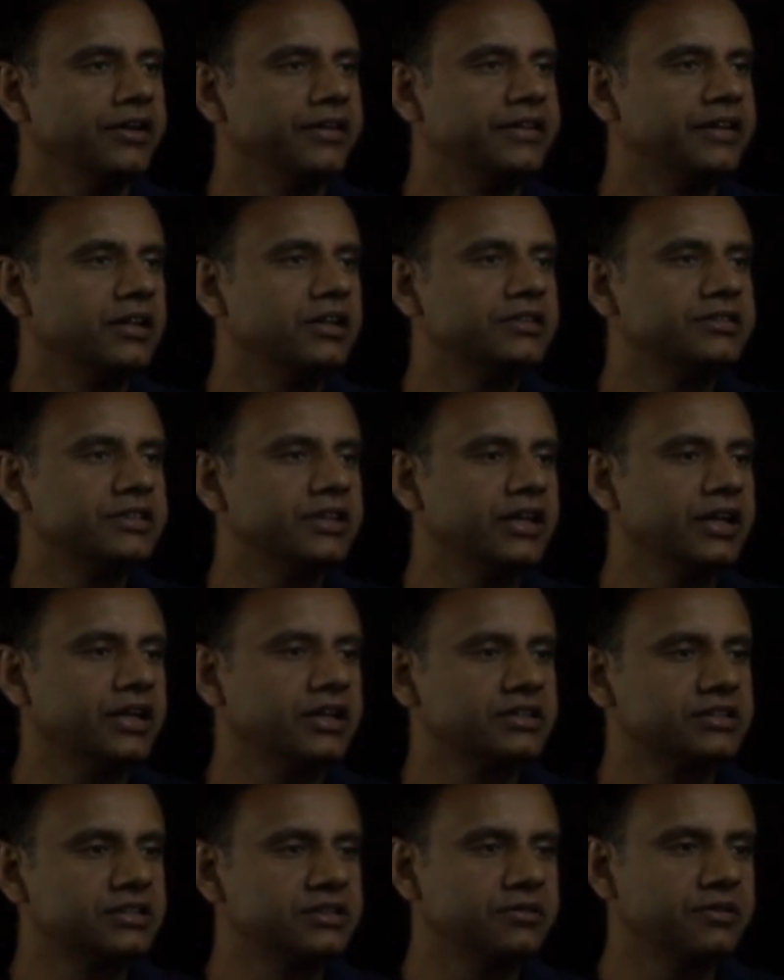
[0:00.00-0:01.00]
delta
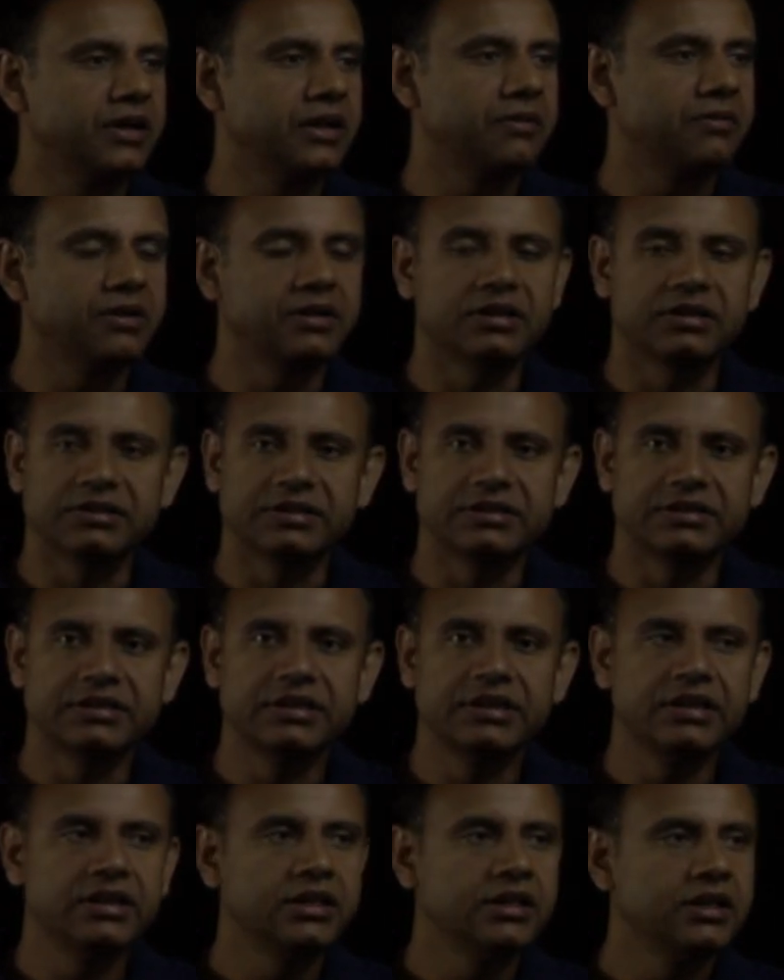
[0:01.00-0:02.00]
x divided by delta
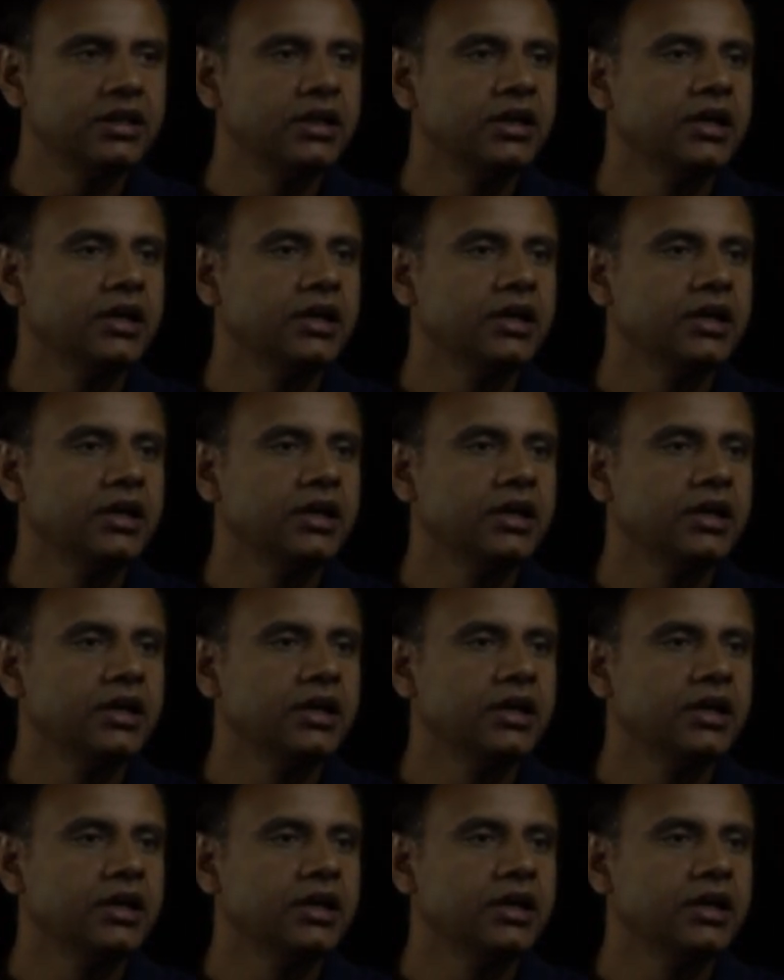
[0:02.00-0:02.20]
t,